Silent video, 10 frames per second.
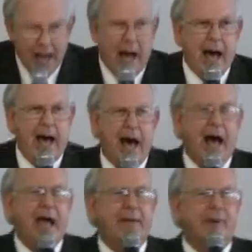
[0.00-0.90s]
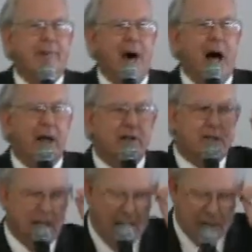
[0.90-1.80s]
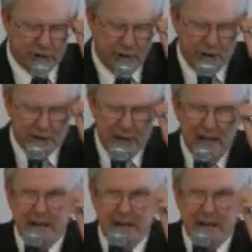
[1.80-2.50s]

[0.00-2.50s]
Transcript: I, I have a policy in our church